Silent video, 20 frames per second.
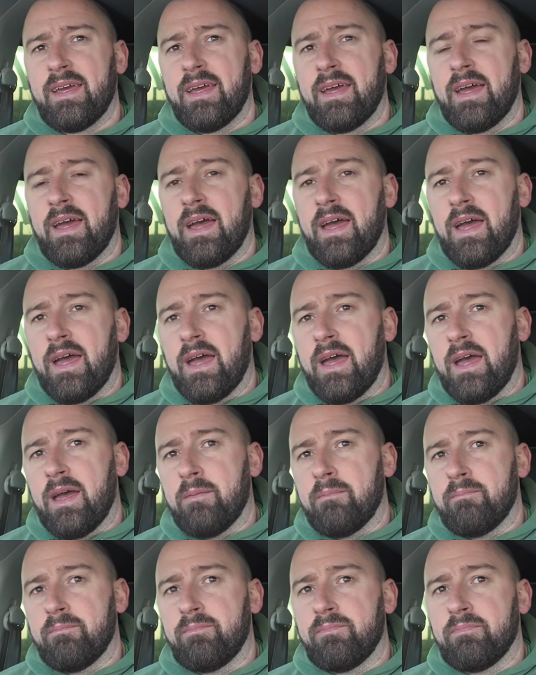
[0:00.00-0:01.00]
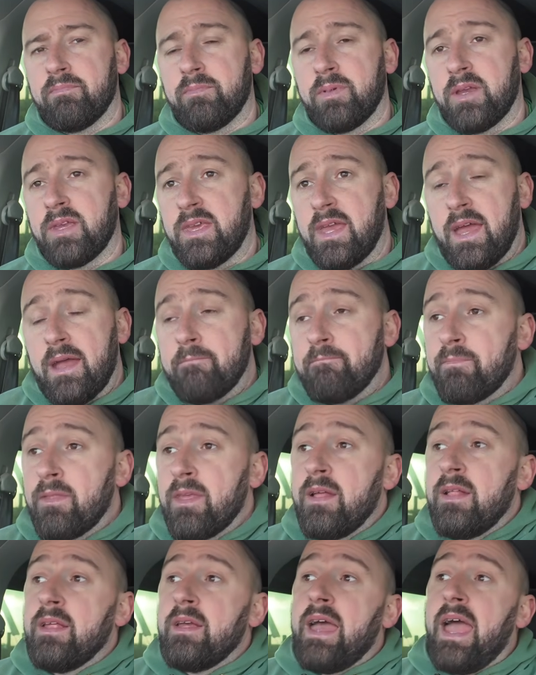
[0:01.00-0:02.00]
But yeah,
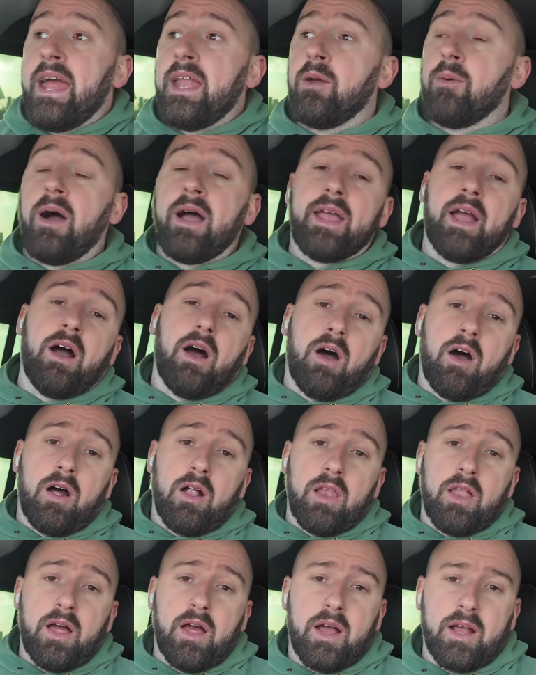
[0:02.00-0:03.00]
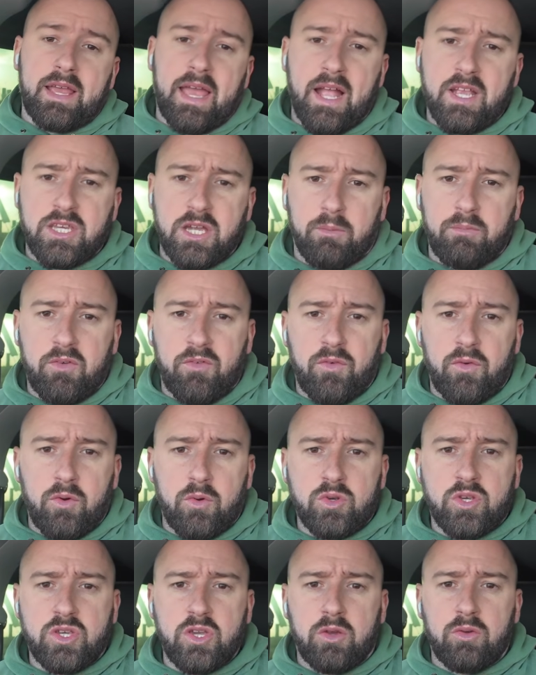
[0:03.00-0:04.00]
anyway, I'll catch up with you
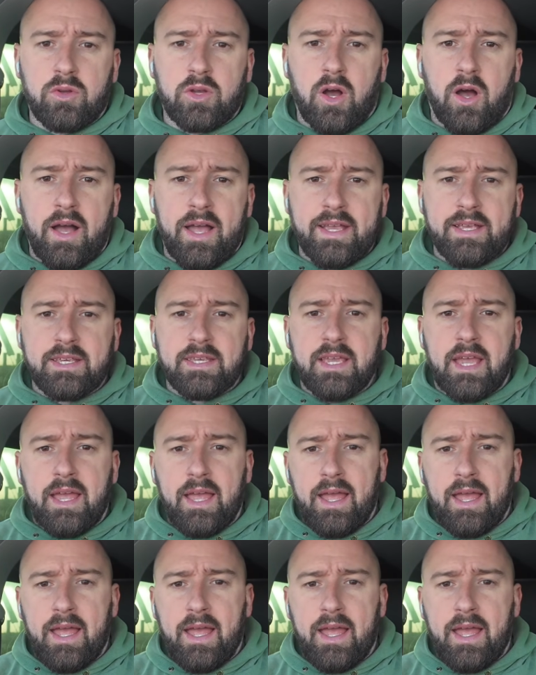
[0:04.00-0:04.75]
all soon, guys,